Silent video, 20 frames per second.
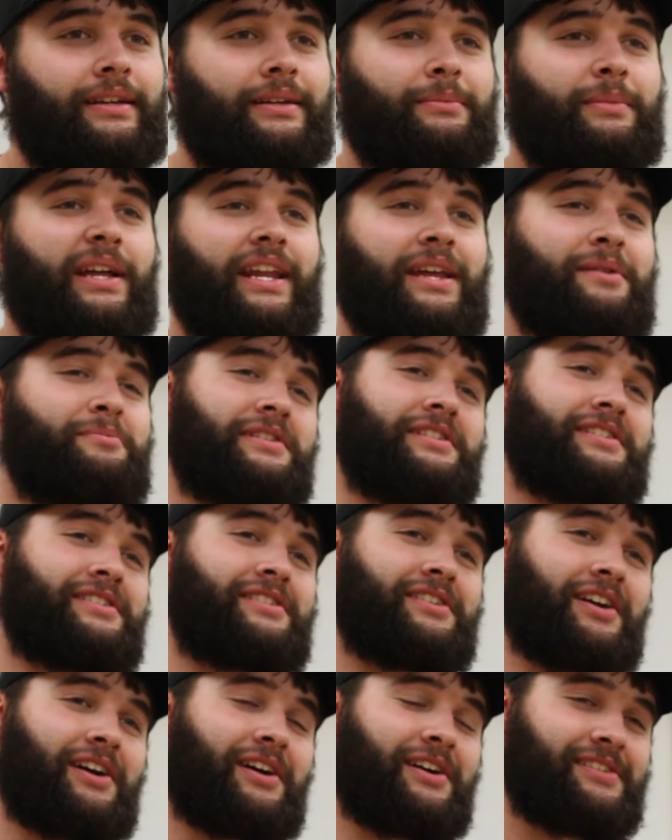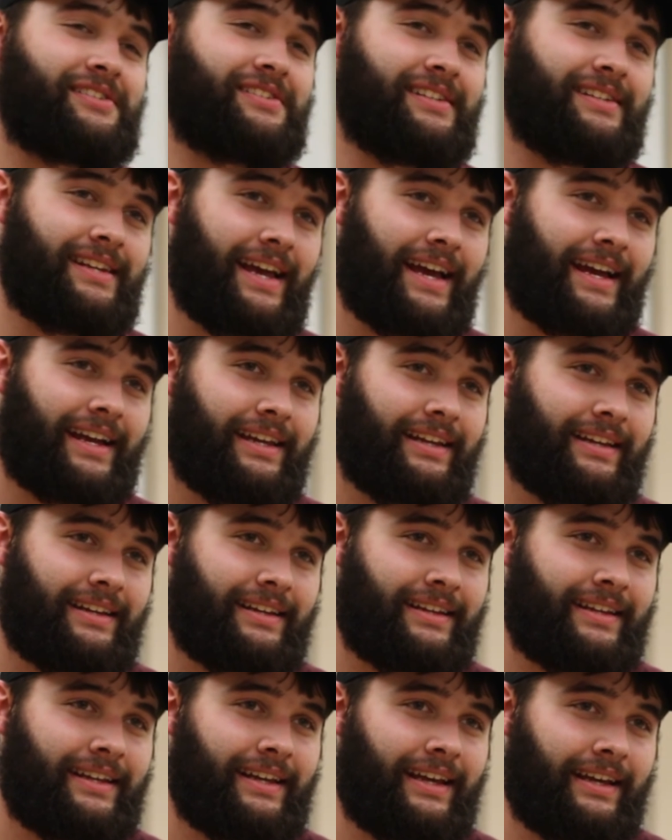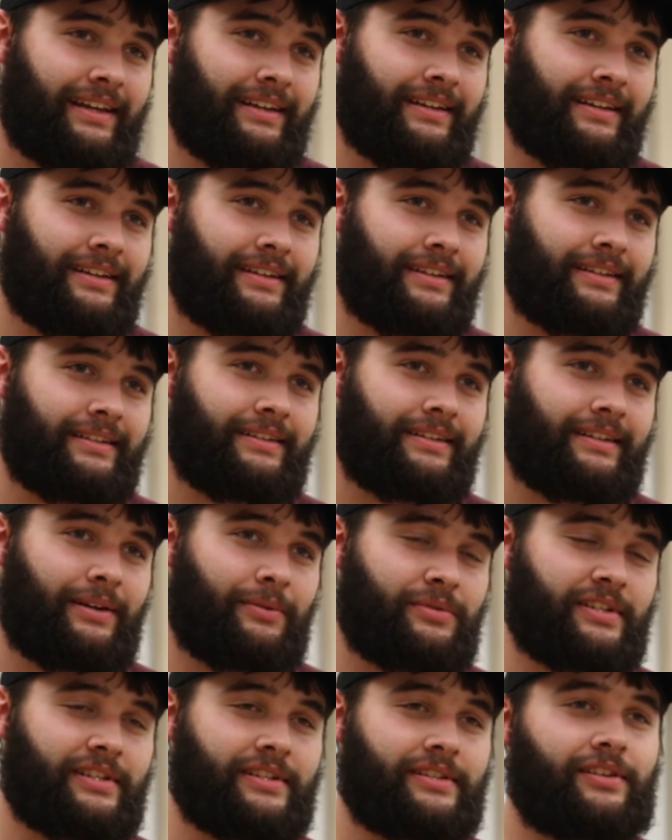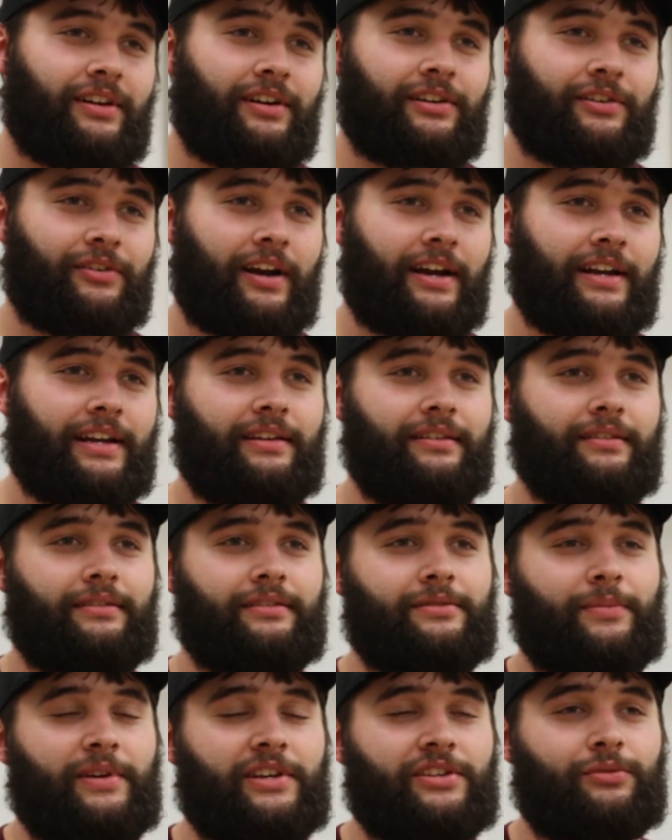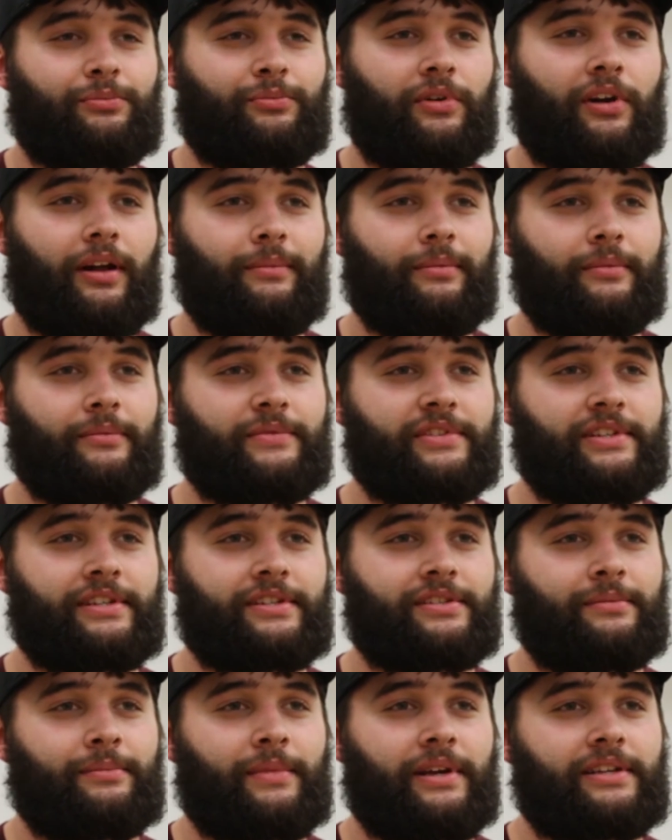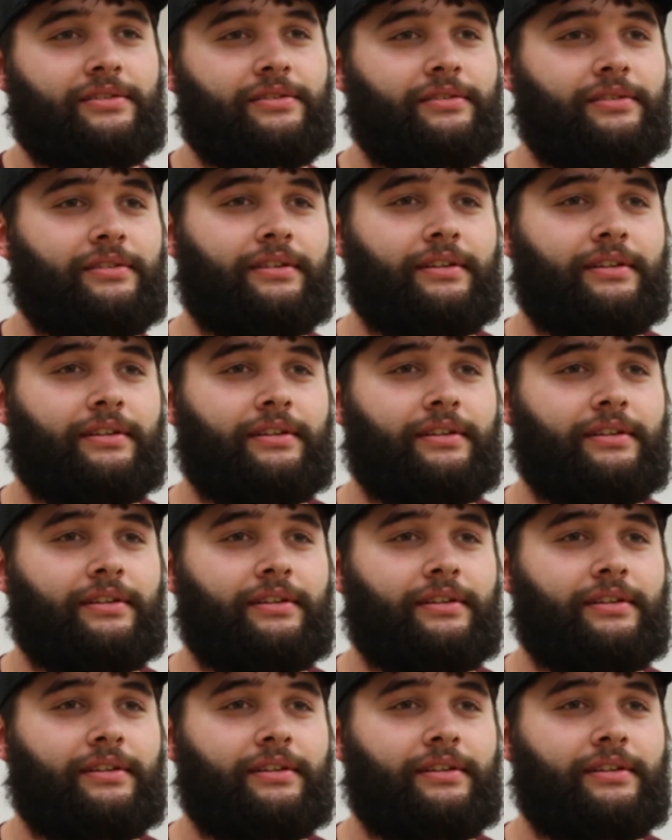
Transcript: My name is Austin Tackett, and I was in songwriting special problems this semester.